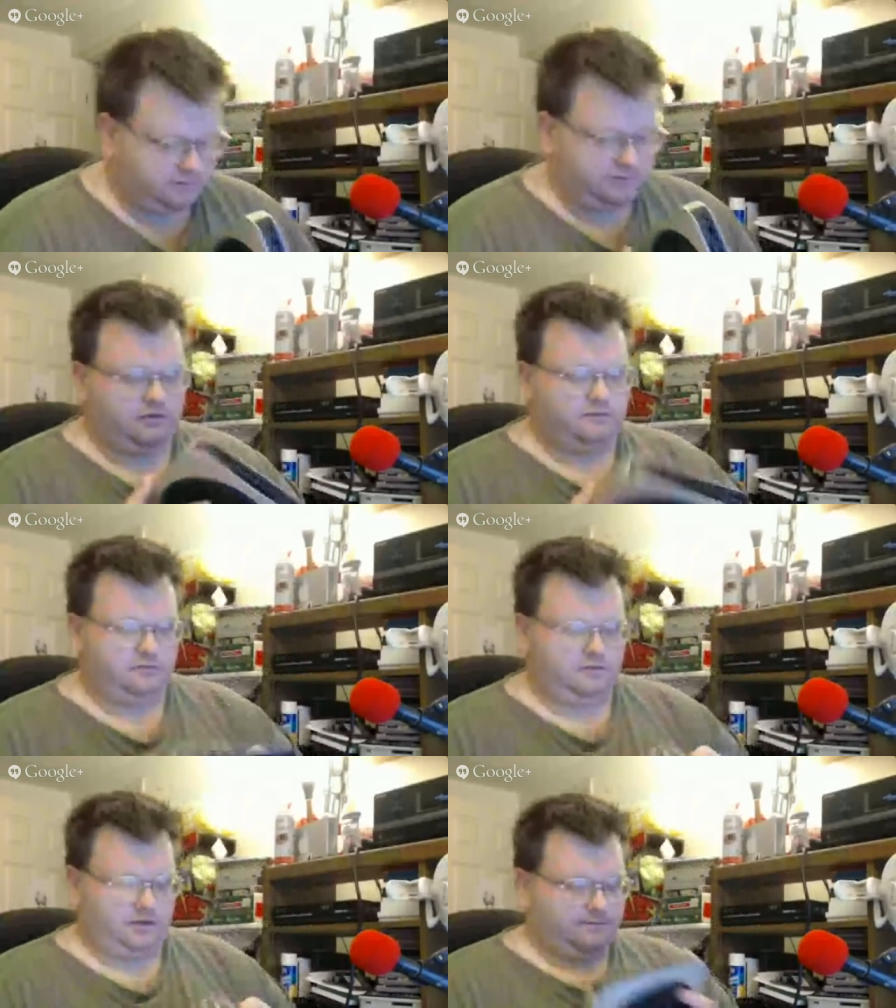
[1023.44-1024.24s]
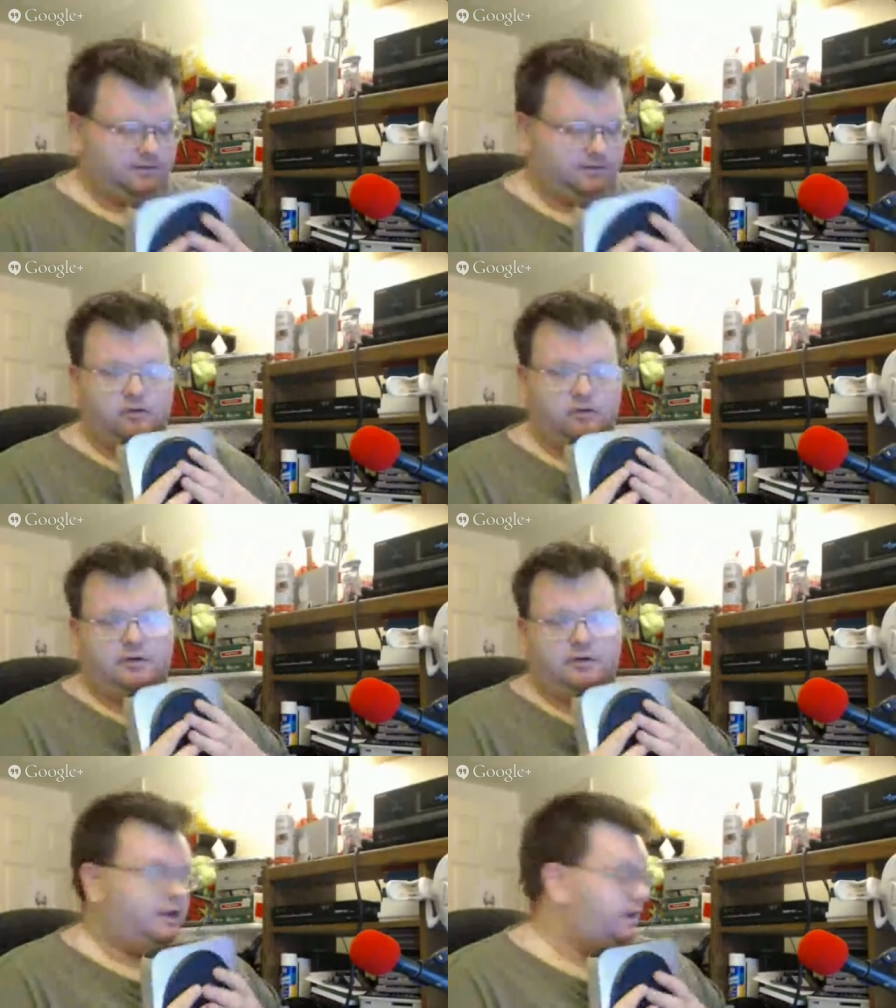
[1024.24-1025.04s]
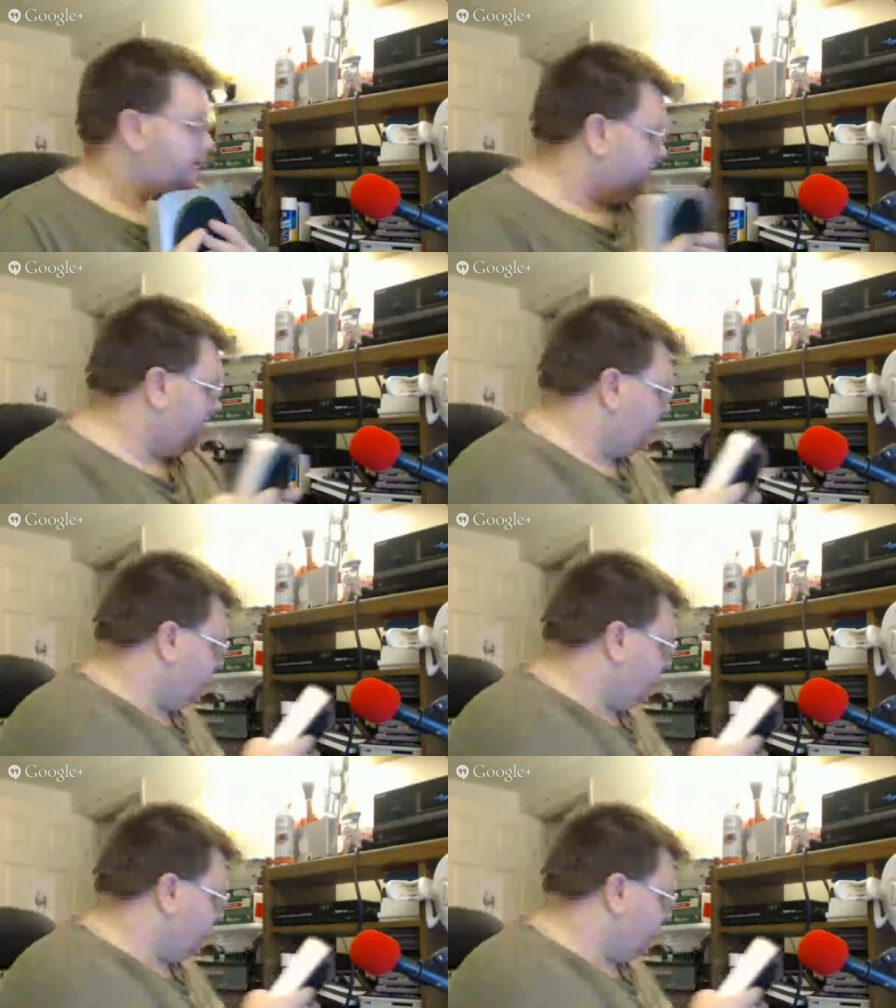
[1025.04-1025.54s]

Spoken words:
No, I'm not. I'm not